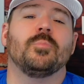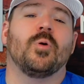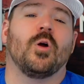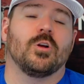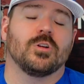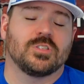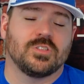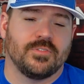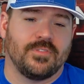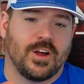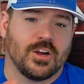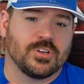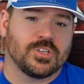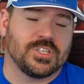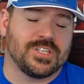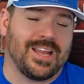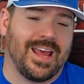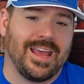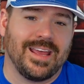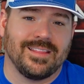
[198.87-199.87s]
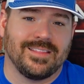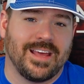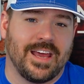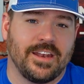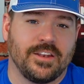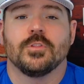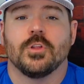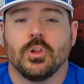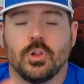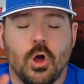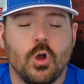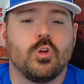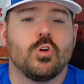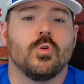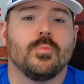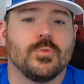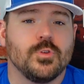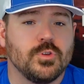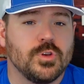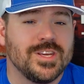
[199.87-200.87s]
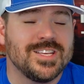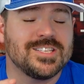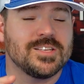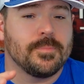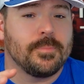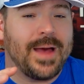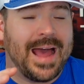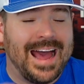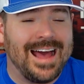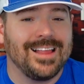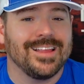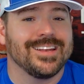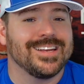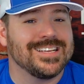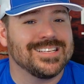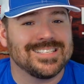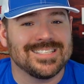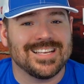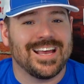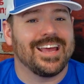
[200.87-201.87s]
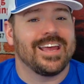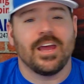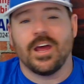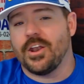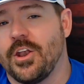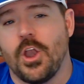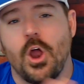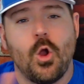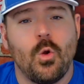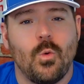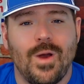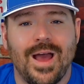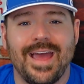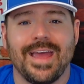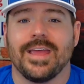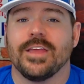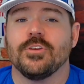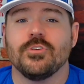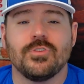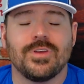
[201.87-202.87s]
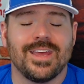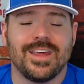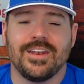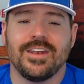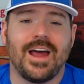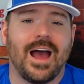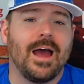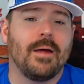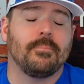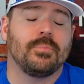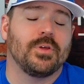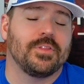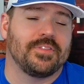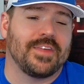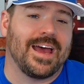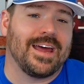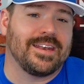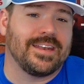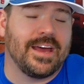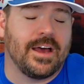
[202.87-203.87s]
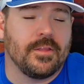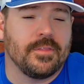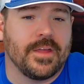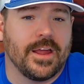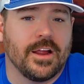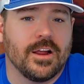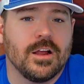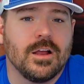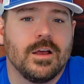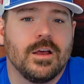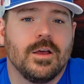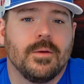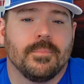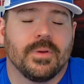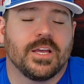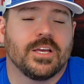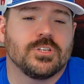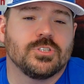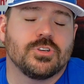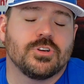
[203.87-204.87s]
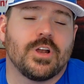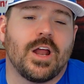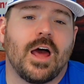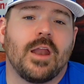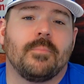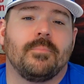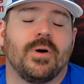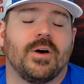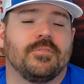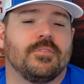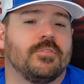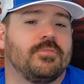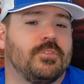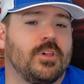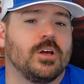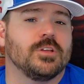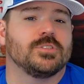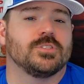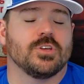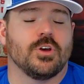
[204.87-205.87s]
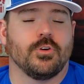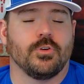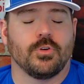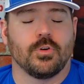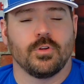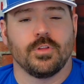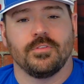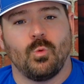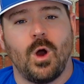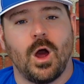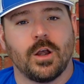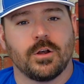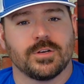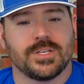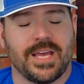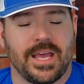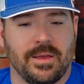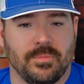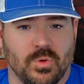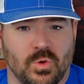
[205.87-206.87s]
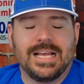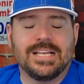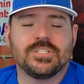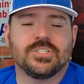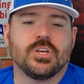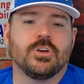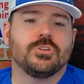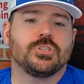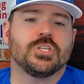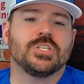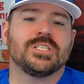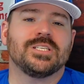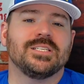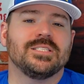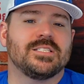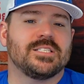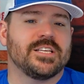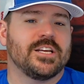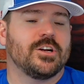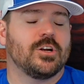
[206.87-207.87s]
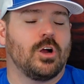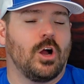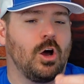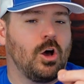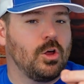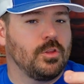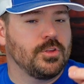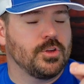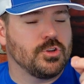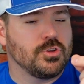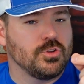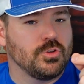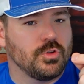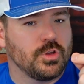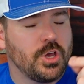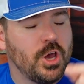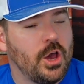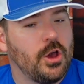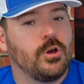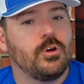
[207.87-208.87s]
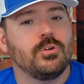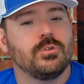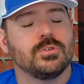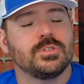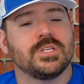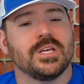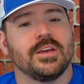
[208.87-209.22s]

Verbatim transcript: parts of our state that the local municipalities say, no way, you cannot put that down there because you're not above the flood zone or the water table. And so just consider all the new codes.